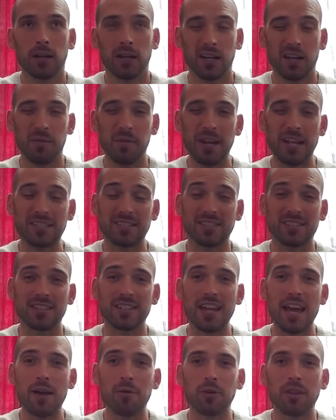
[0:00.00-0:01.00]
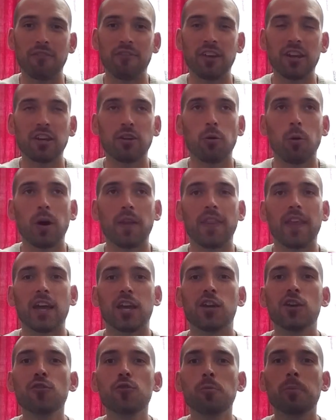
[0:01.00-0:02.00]
Coming at you today with a video on the
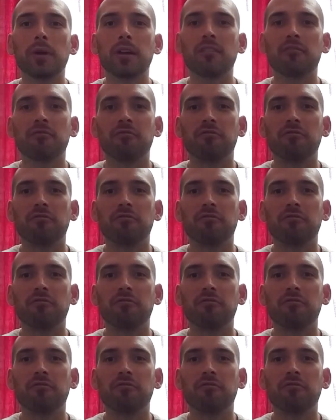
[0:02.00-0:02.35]
human